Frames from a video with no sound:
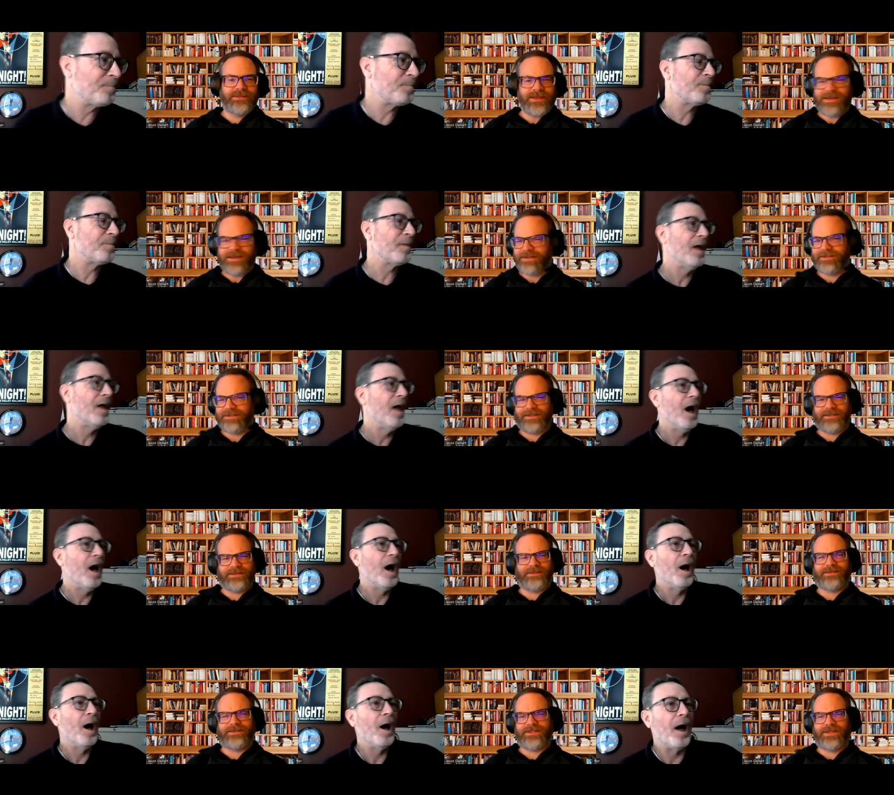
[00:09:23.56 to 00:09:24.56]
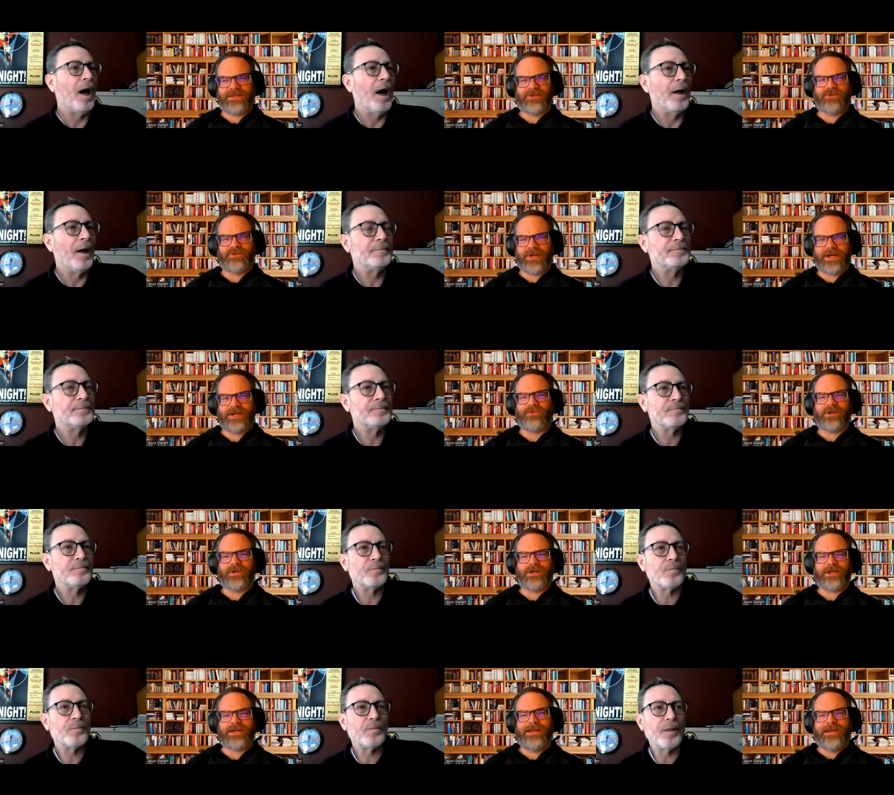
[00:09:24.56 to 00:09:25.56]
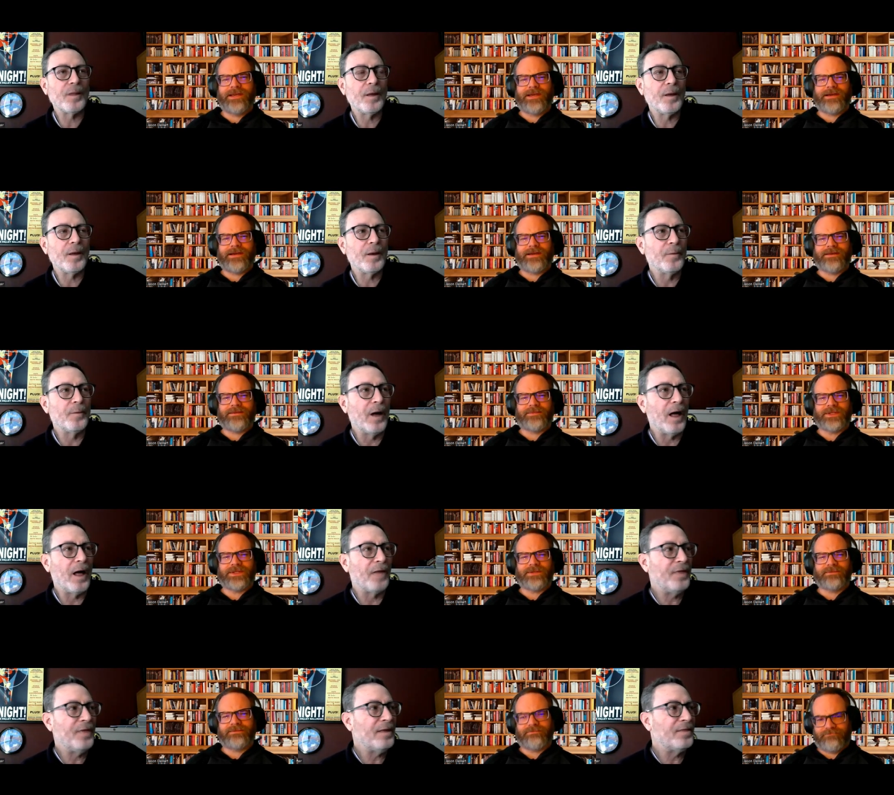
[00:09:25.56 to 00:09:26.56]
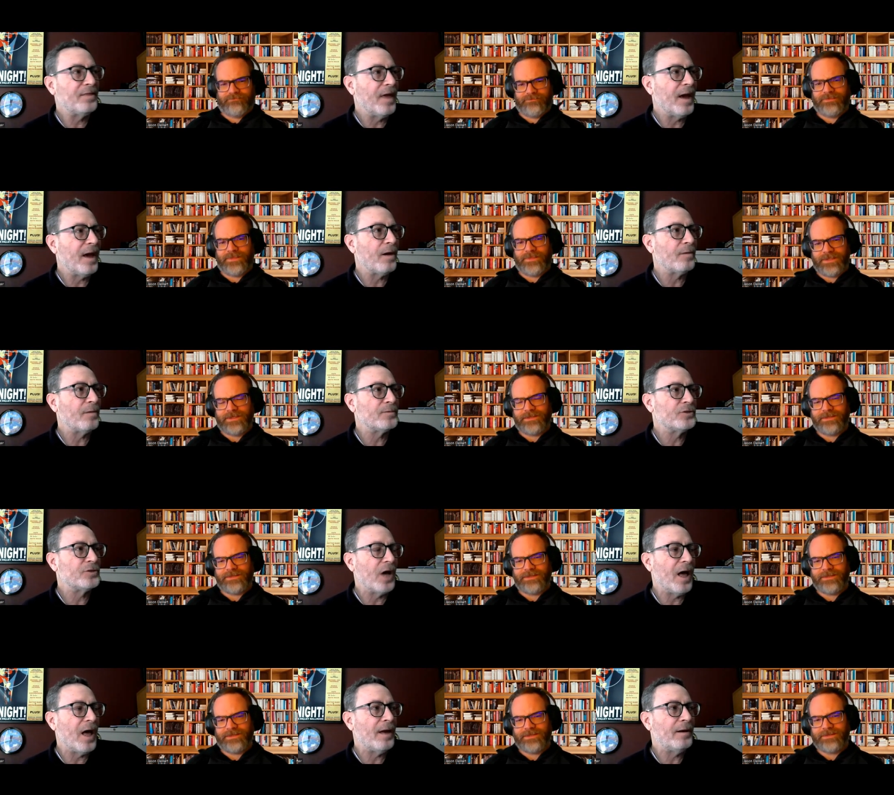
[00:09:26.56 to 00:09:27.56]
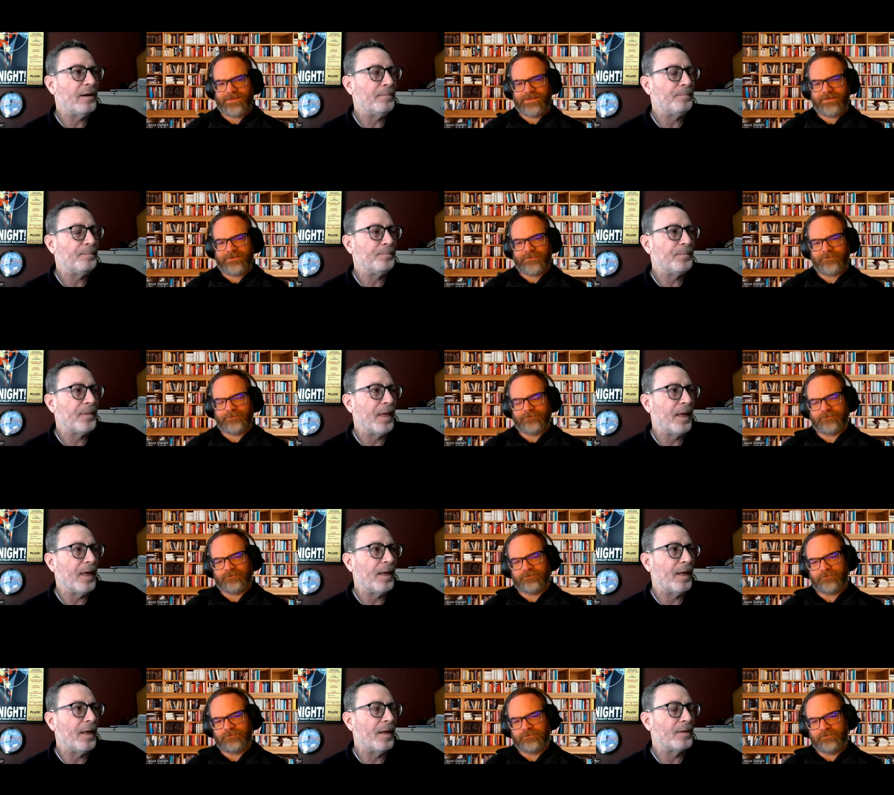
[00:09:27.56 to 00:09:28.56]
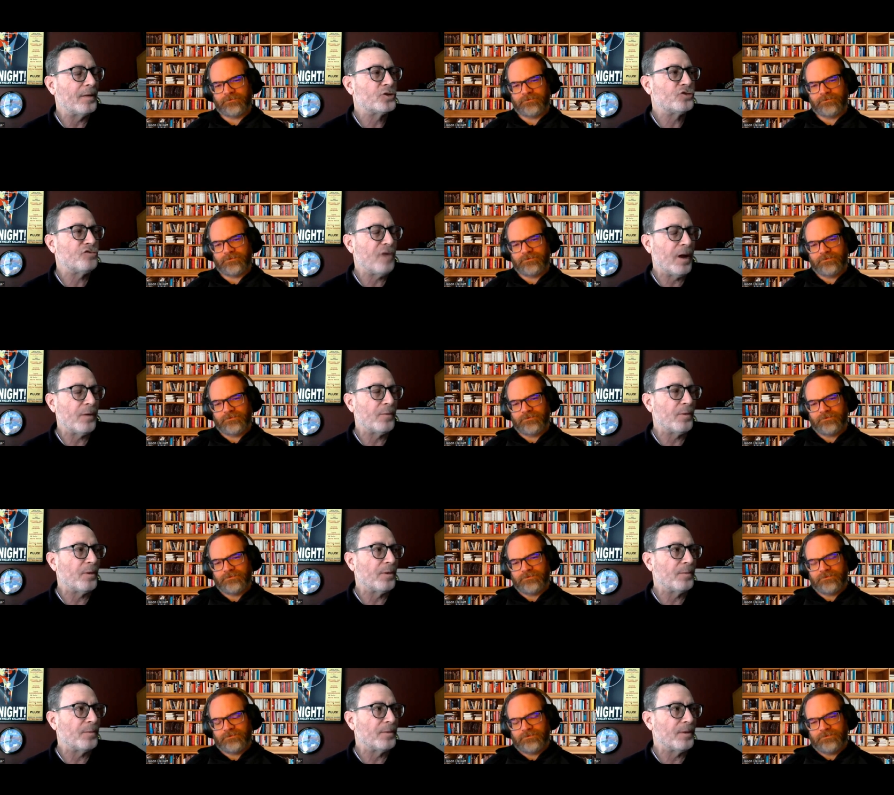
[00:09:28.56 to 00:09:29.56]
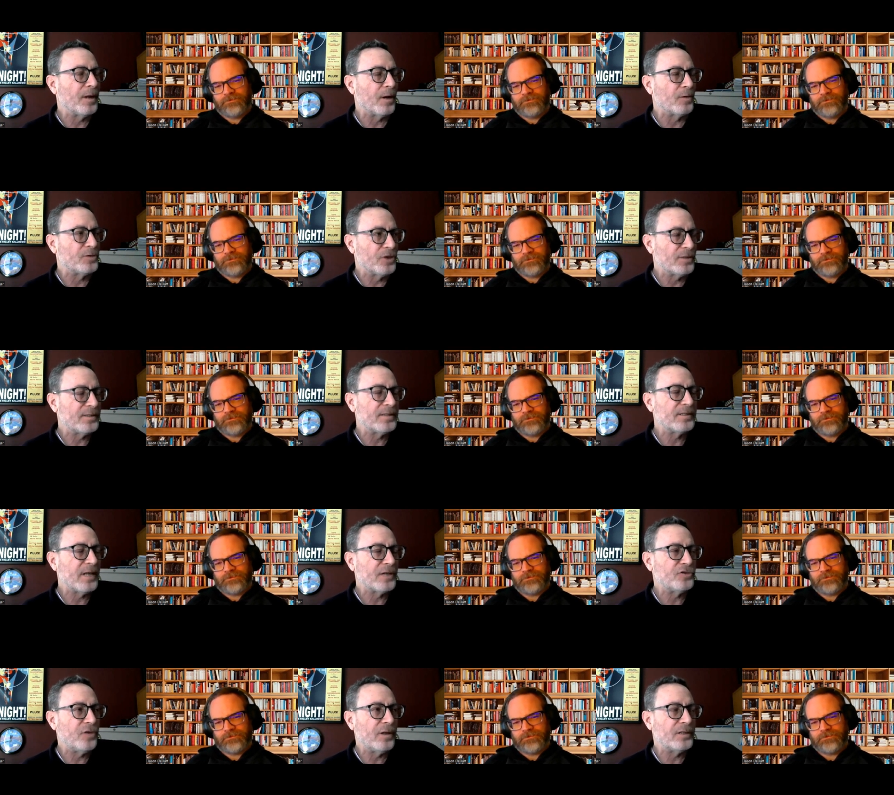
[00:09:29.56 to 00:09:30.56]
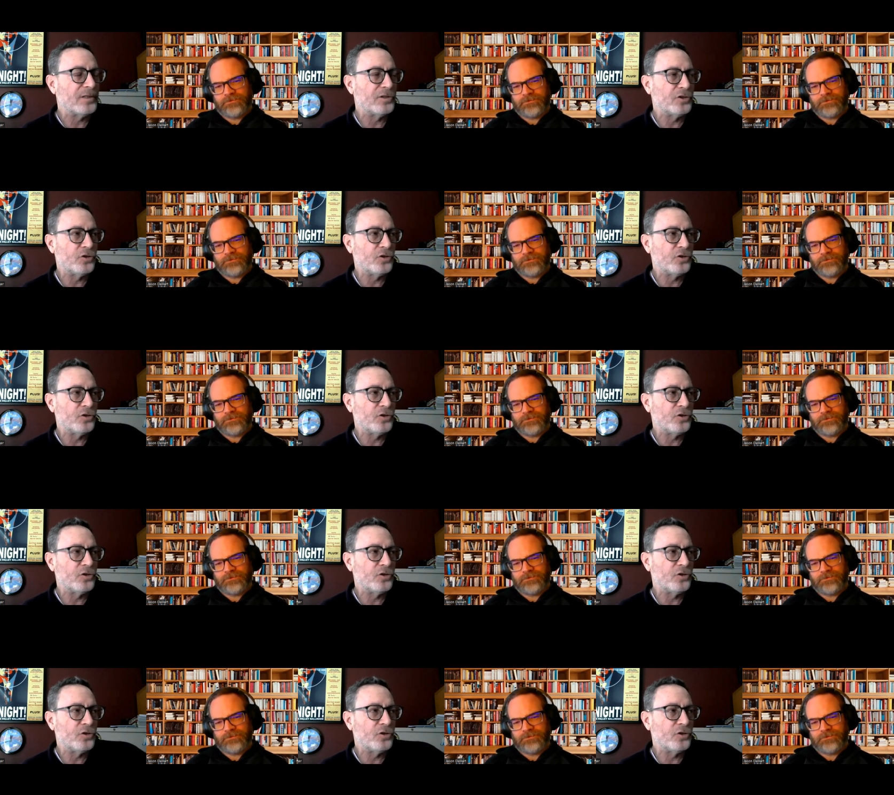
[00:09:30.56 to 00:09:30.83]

Speaker 1: you. Yeah, it's a, it's a great
Speaker 2: work. Um, well, so- I think there, John. Tra- you know, just as I trained as a